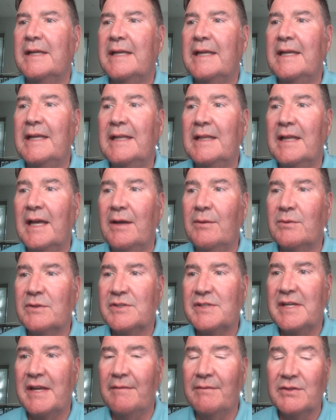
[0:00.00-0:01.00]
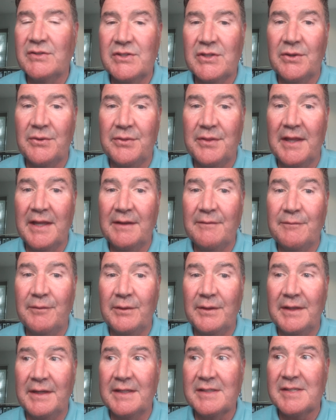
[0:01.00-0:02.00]
Eli was never so
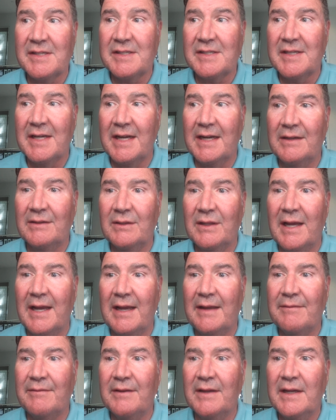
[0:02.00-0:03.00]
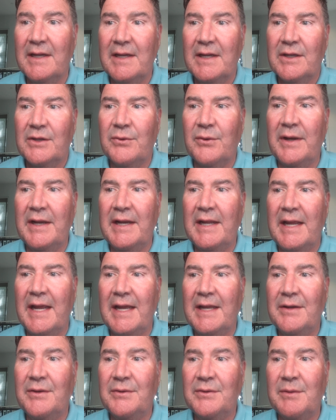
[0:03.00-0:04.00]
thankful in his entire life. Grady
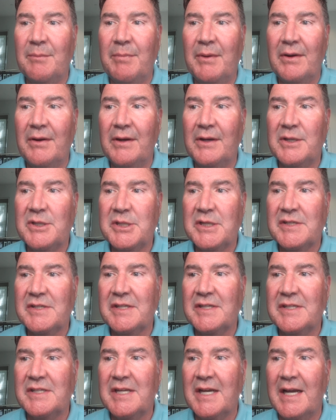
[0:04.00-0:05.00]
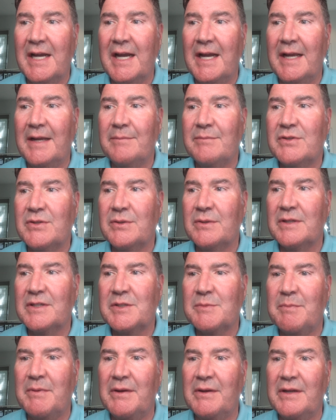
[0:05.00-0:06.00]
entered the barn just in time to
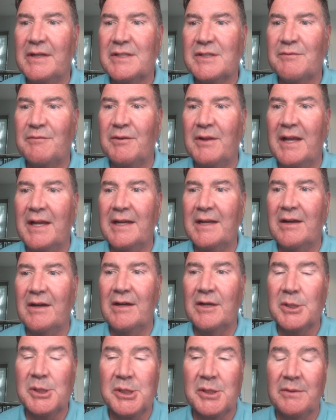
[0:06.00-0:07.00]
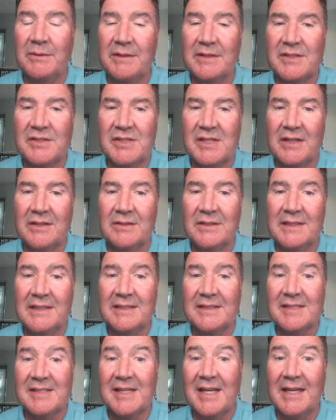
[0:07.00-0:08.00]
experience Fly Car showing
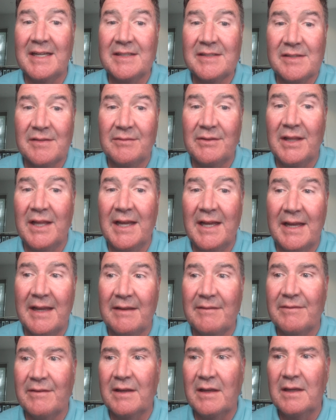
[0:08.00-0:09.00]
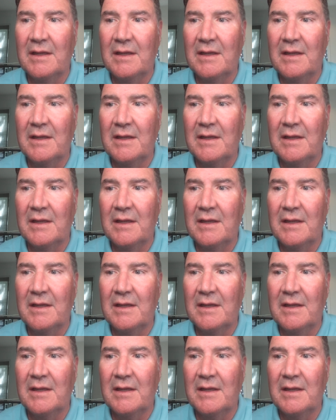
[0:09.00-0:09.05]
signs of life.